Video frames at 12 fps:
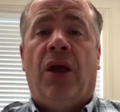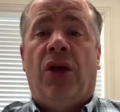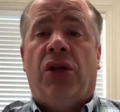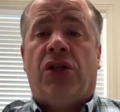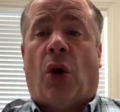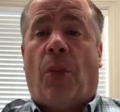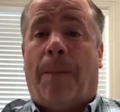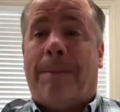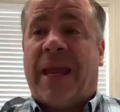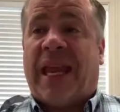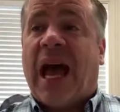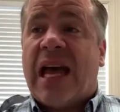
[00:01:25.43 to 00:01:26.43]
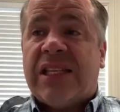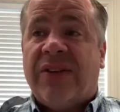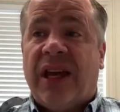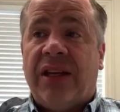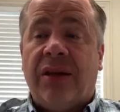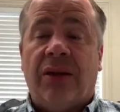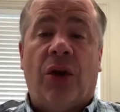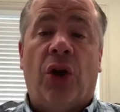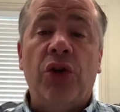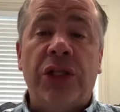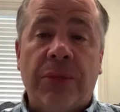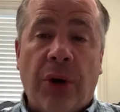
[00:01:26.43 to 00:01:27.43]
So because of it, you're
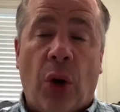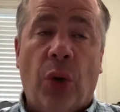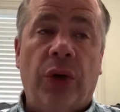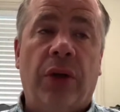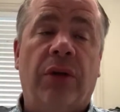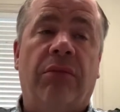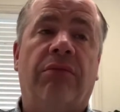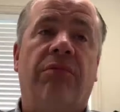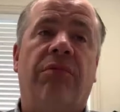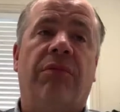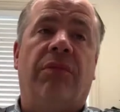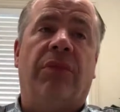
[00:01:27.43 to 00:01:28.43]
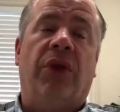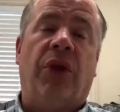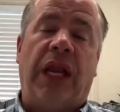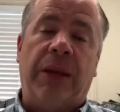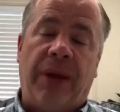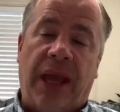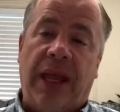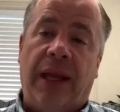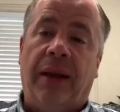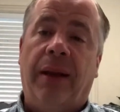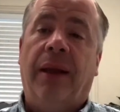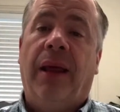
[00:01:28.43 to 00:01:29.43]
losing bone, you're getting
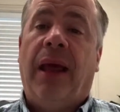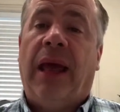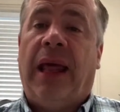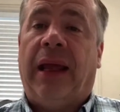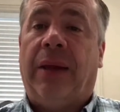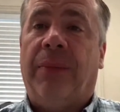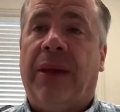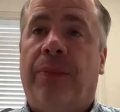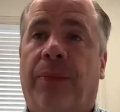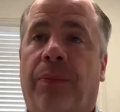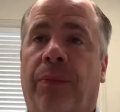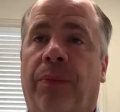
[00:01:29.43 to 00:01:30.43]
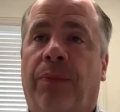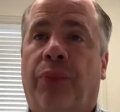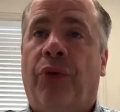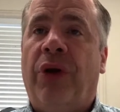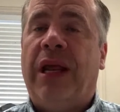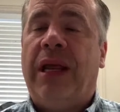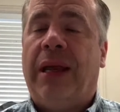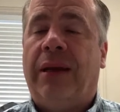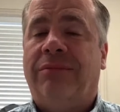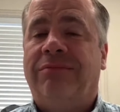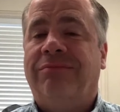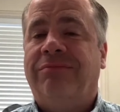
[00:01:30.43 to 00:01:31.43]
pain, and it could be pretty
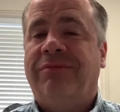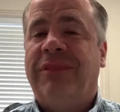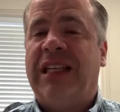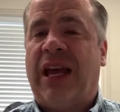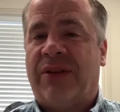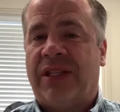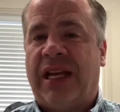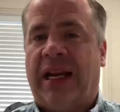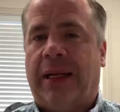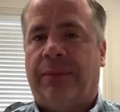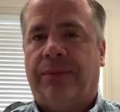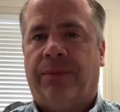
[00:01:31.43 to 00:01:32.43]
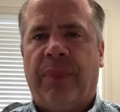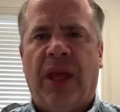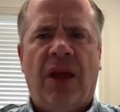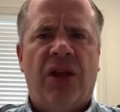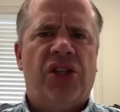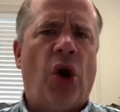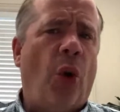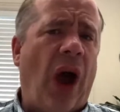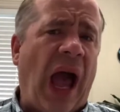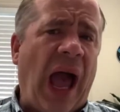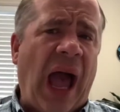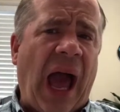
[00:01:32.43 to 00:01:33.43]
devastating. So
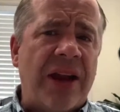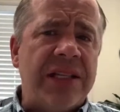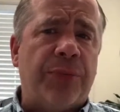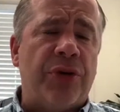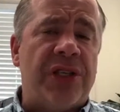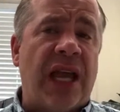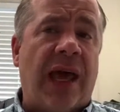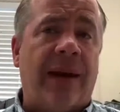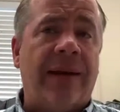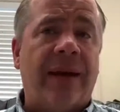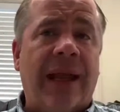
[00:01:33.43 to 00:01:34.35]
how does it present?